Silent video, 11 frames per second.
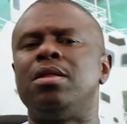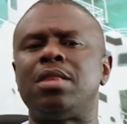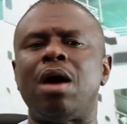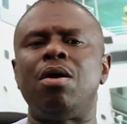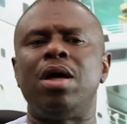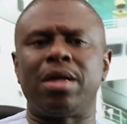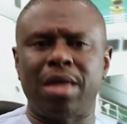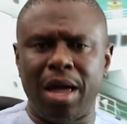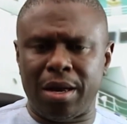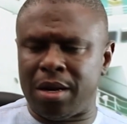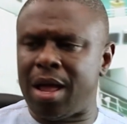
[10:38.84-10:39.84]
Now,
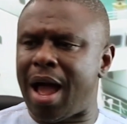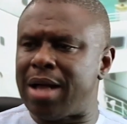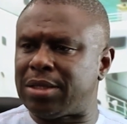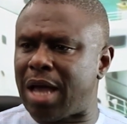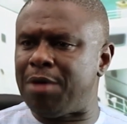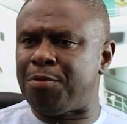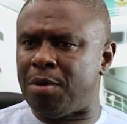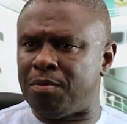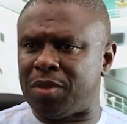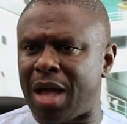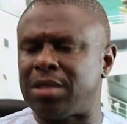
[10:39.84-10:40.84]
again, aside
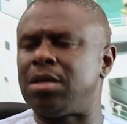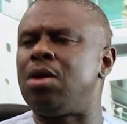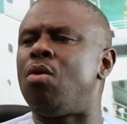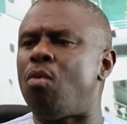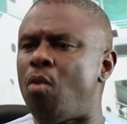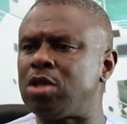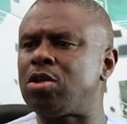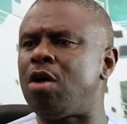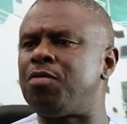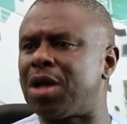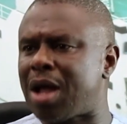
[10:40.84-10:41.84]
from that, what
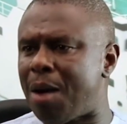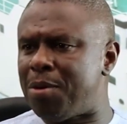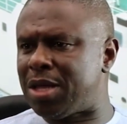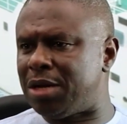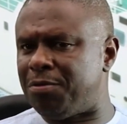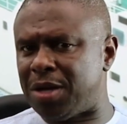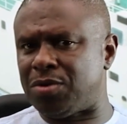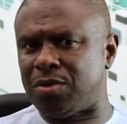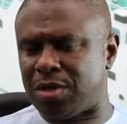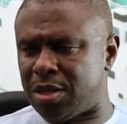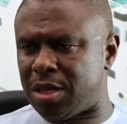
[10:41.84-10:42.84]
of the cabotage
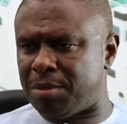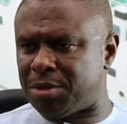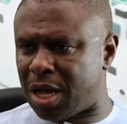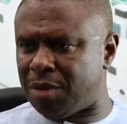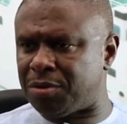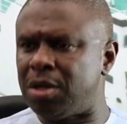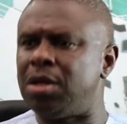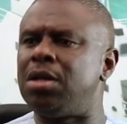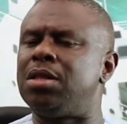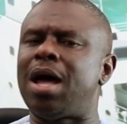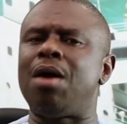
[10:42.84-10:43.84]
vessels themselves?
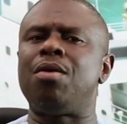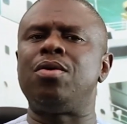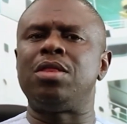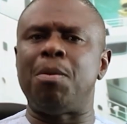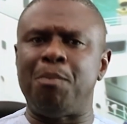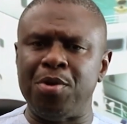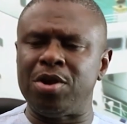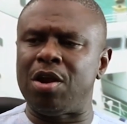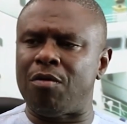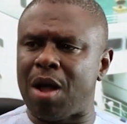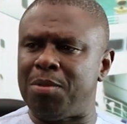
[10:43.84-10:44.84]
Now, the
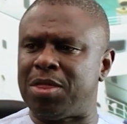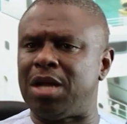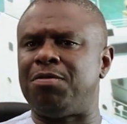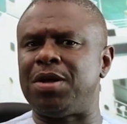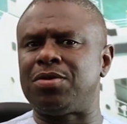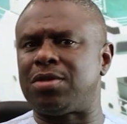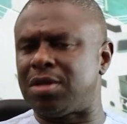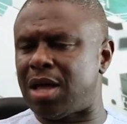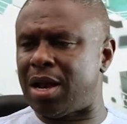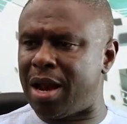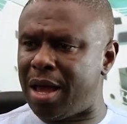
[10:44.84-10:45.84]
building of cabotage vessels is
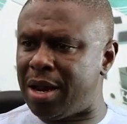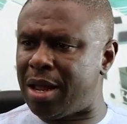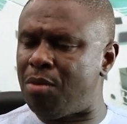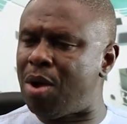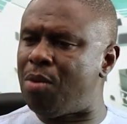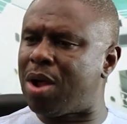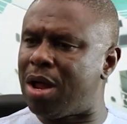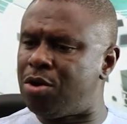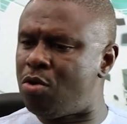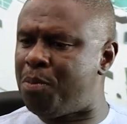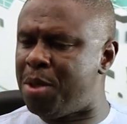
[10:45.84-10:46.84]
another area where we
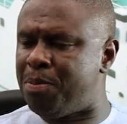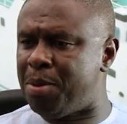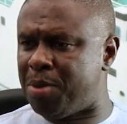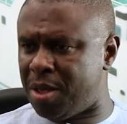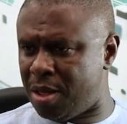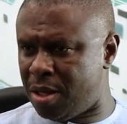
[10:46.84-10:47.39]
can do PPP.